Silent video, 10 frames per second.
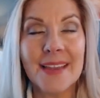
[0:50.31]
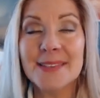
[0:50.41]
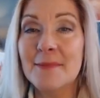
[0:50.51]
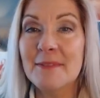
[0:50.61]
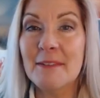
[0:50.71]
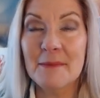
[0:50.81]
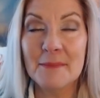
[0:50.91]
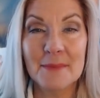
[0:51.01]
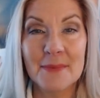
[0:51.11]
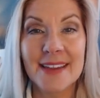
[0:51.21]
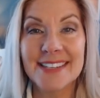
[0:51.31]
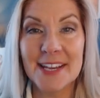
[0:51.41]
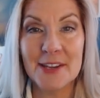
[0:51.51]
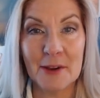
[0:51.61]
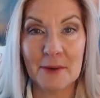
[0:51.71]
Some of them
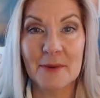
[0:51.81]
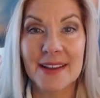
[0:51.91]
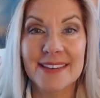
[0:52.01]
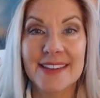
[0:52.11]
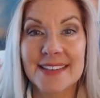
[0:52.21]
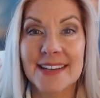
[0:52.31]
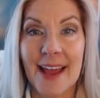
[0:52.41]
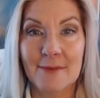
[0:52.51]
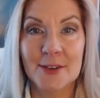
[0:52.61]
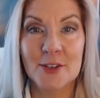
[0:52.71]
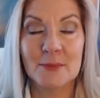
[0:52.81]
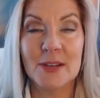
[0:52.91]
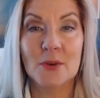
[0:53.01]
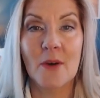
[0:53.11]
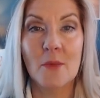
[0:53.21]
continue. It doesn't have to just
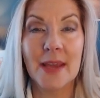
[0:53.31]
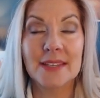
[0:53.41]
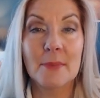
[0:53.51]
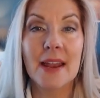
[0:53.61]
be 12 weeks.